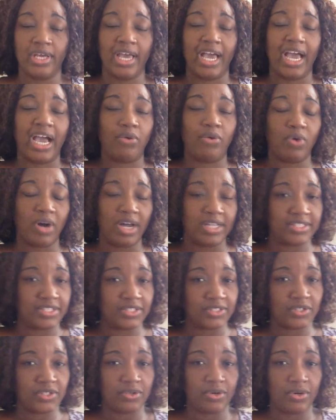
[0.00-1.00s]
I want you
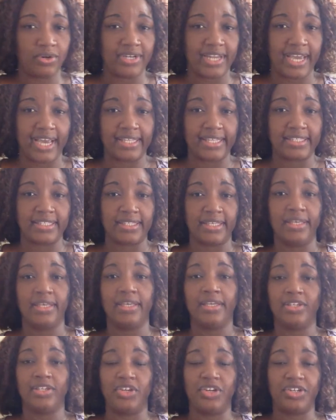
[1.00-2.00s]
to know that
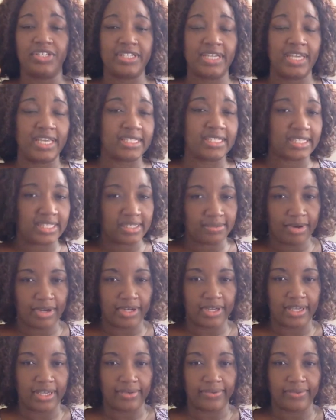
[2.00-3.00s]
your
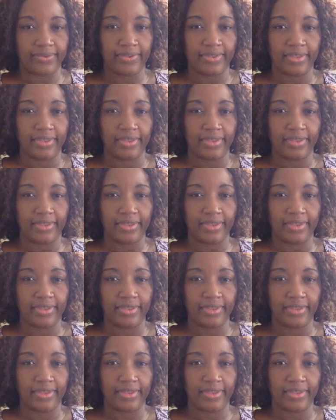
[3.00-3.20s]
testimony